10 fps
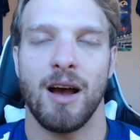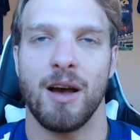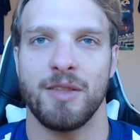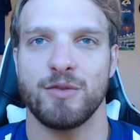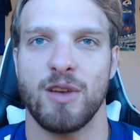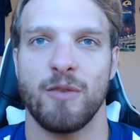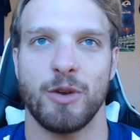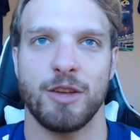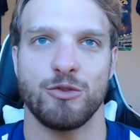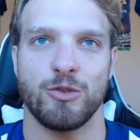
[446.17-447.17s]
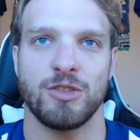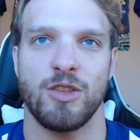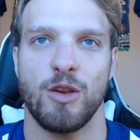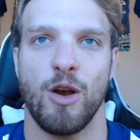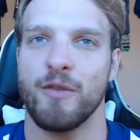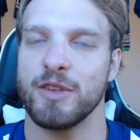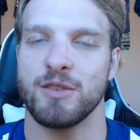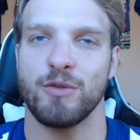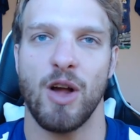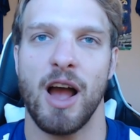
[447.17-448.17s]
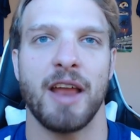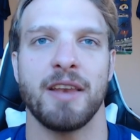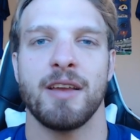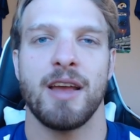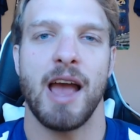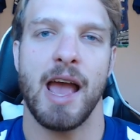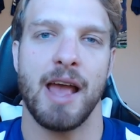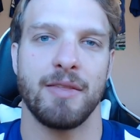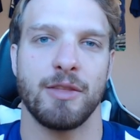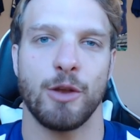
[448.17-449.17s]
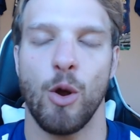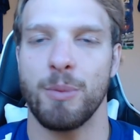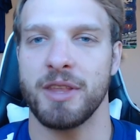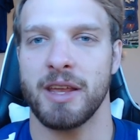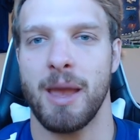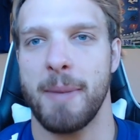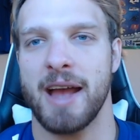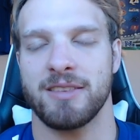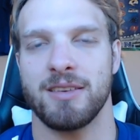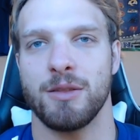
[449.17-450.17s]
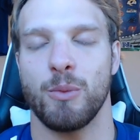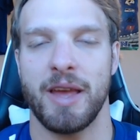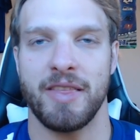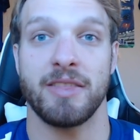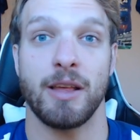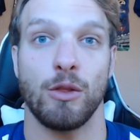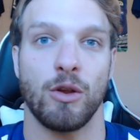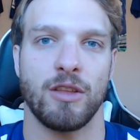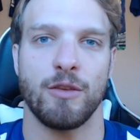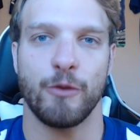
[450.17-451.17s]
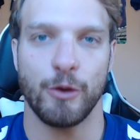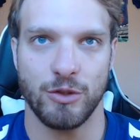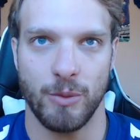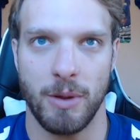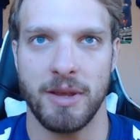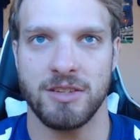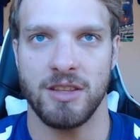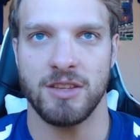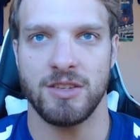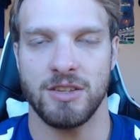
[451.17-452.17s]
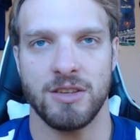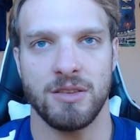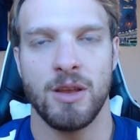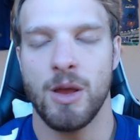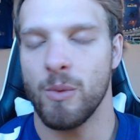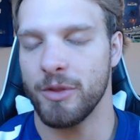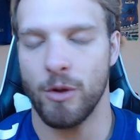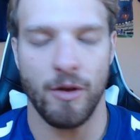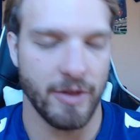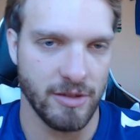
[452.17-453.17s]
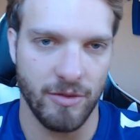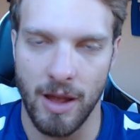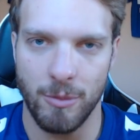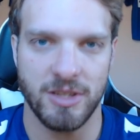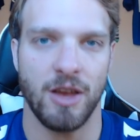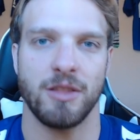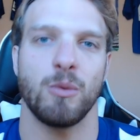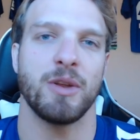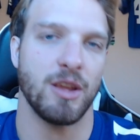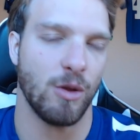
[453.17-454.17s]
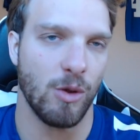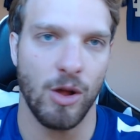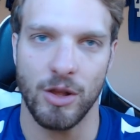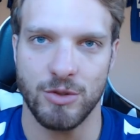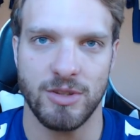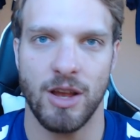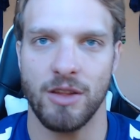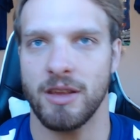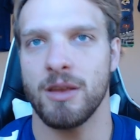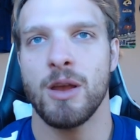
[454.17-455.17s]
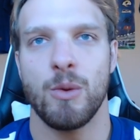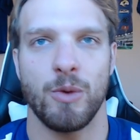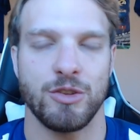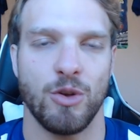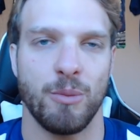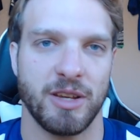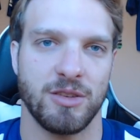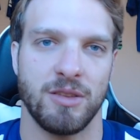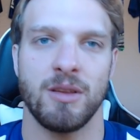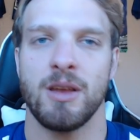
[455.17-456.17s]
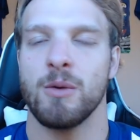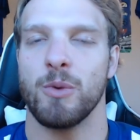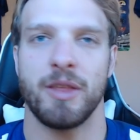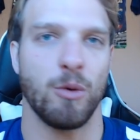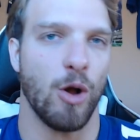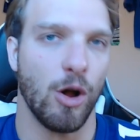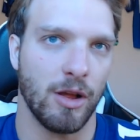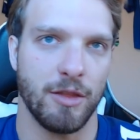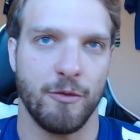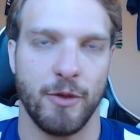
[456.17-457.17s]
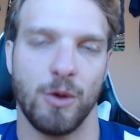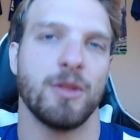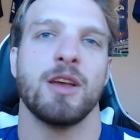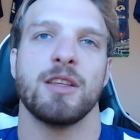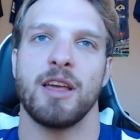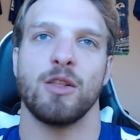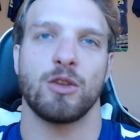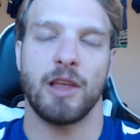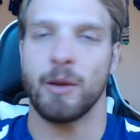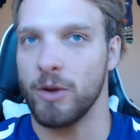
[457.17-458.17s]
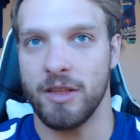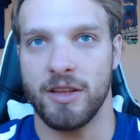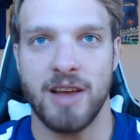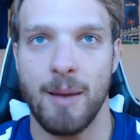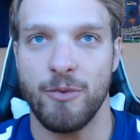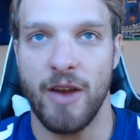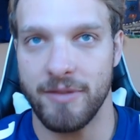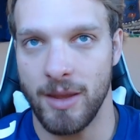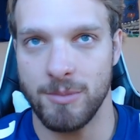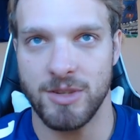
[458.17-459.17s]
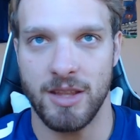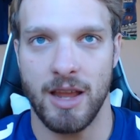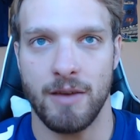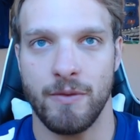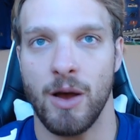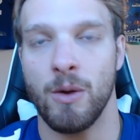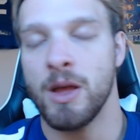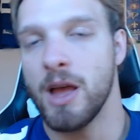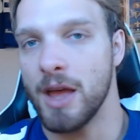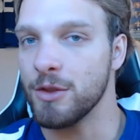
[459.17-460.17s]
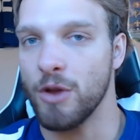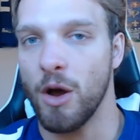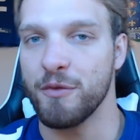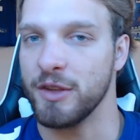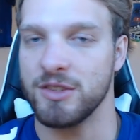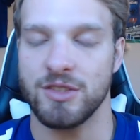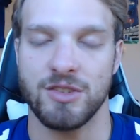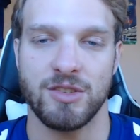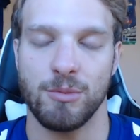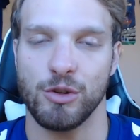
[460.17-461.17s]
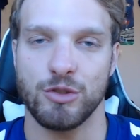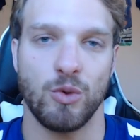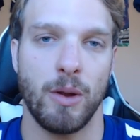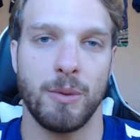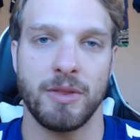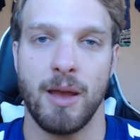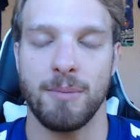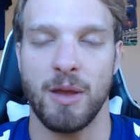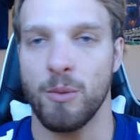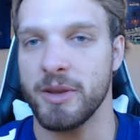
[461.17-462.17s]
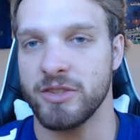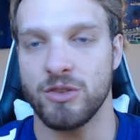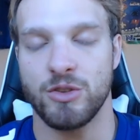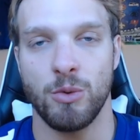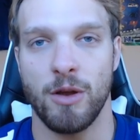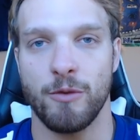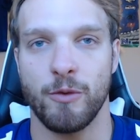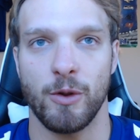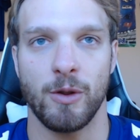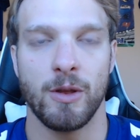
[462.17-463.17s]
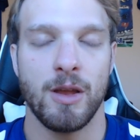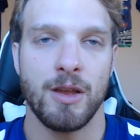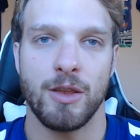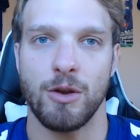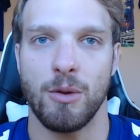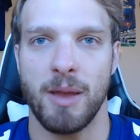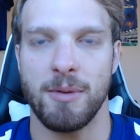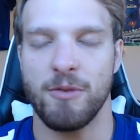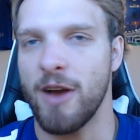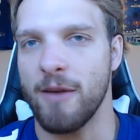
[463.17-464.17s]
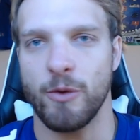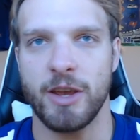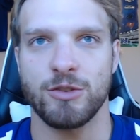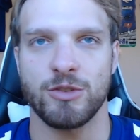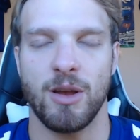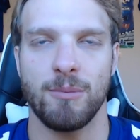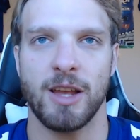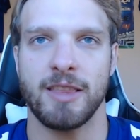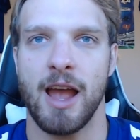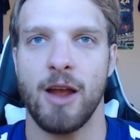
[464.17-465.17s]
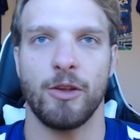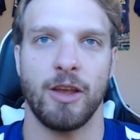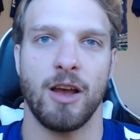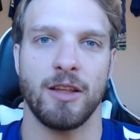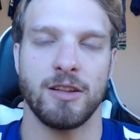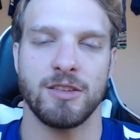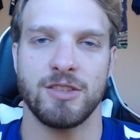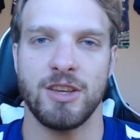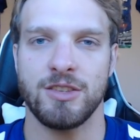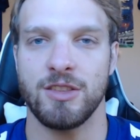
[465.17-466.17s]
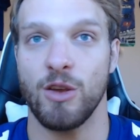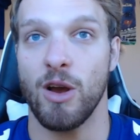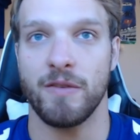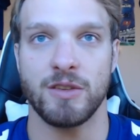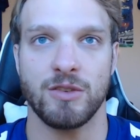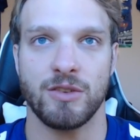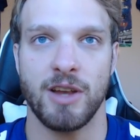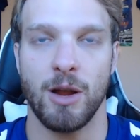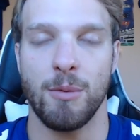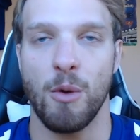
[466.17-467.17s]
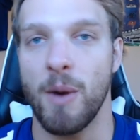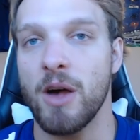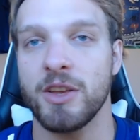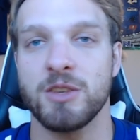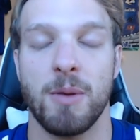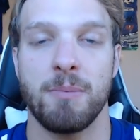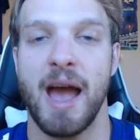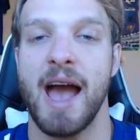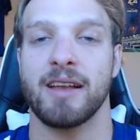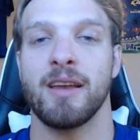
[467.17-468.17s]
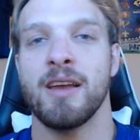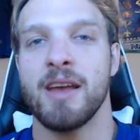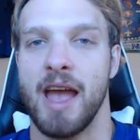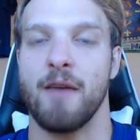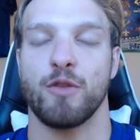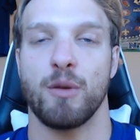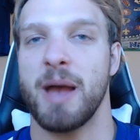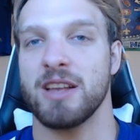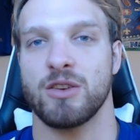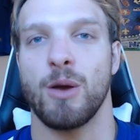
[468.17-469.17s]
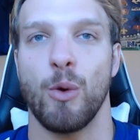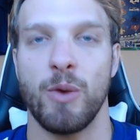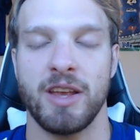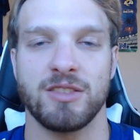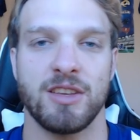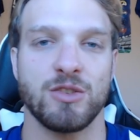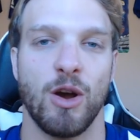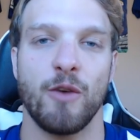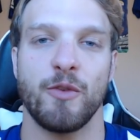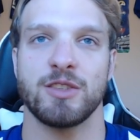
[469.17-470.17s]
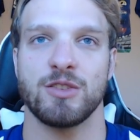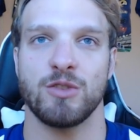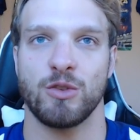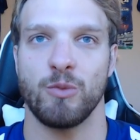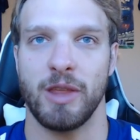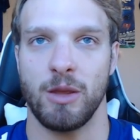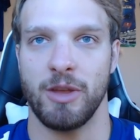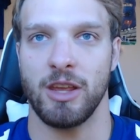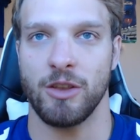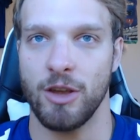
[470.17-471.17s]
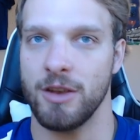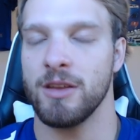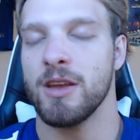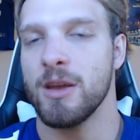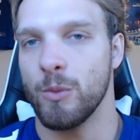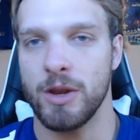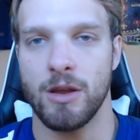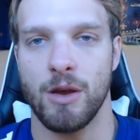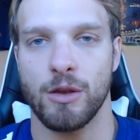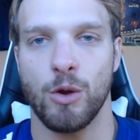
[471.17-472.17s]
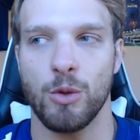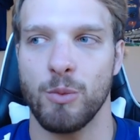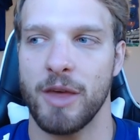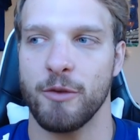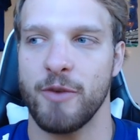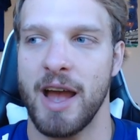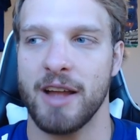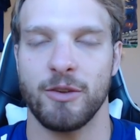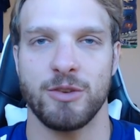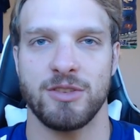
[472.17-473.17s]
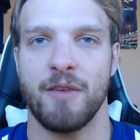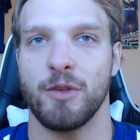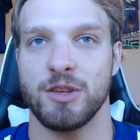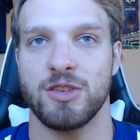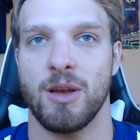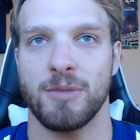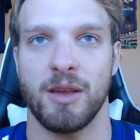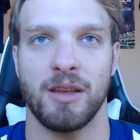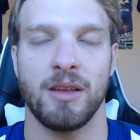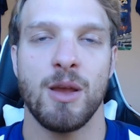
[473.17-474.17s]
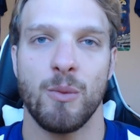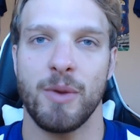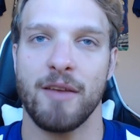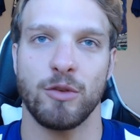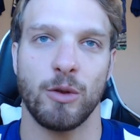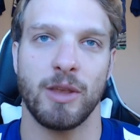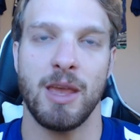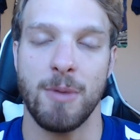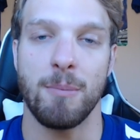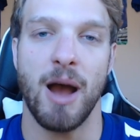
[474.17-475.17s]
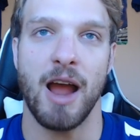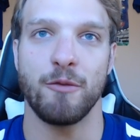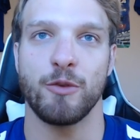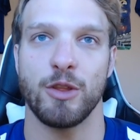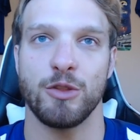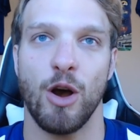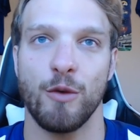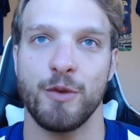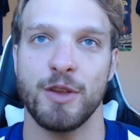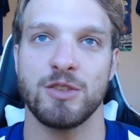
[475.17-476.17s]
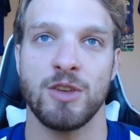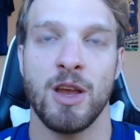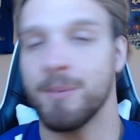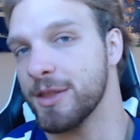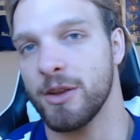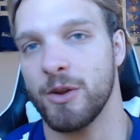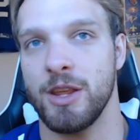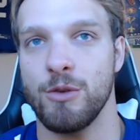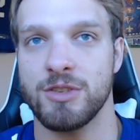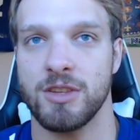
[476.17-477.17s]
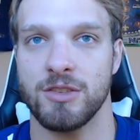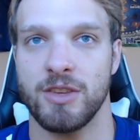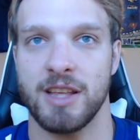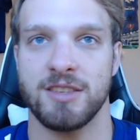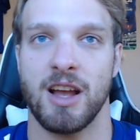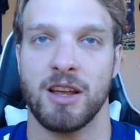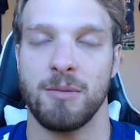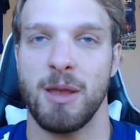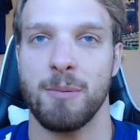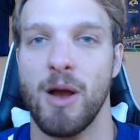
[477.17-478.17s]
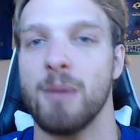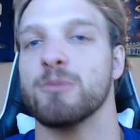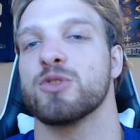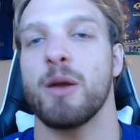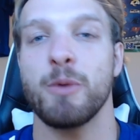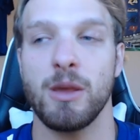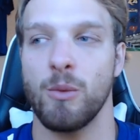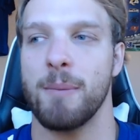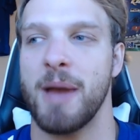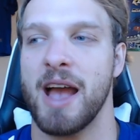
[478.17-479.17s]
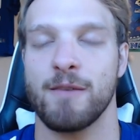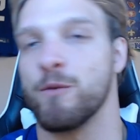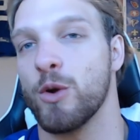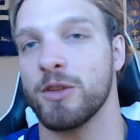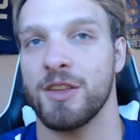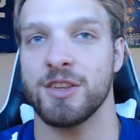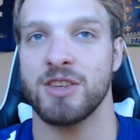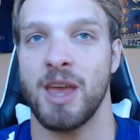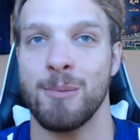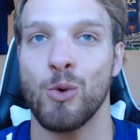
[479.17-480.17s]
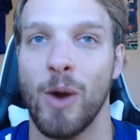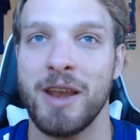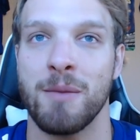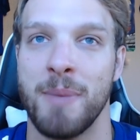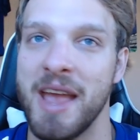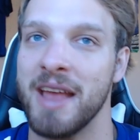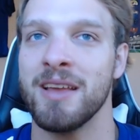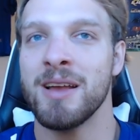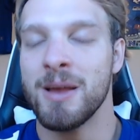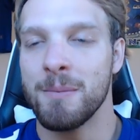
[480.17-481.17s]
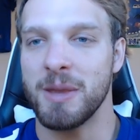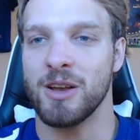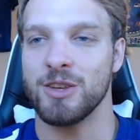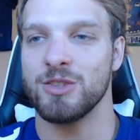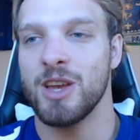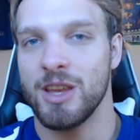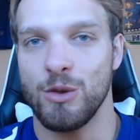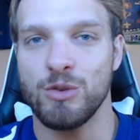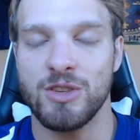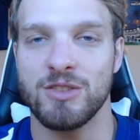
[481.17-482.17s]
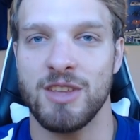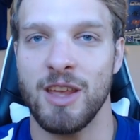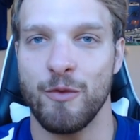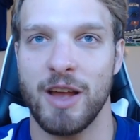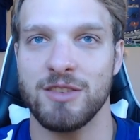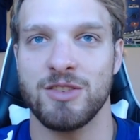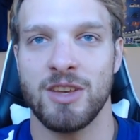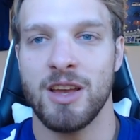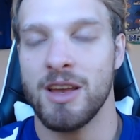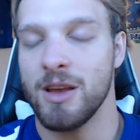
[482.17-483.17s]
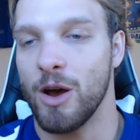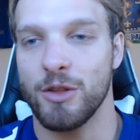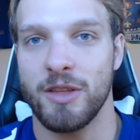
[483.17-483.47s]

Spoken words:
They've suffered injuries to the offensive line, and they're hoping to get back to the way that they looked in the first 3 weeks of the season when their offensive line was healthy, when Nico Collins was healthy, when Joe Mixon, when they were all on the field. They looked like one of the top 5 teams in the NFL. And the Dolphins, it's a similar story with them. They were missing Tua for, maybe 5 weeks or something like that early on in the season. The offense looked terrible. Well, he's been back, and for the past couple of weeks, this offense has looked really, really good. We know the cold weather factor is definitely something we have to keep in mind for the Dolphins, but they're in Houston, so that's not going to be a problem. So I really went back and forth on this game quite a bit because Houston's defense, although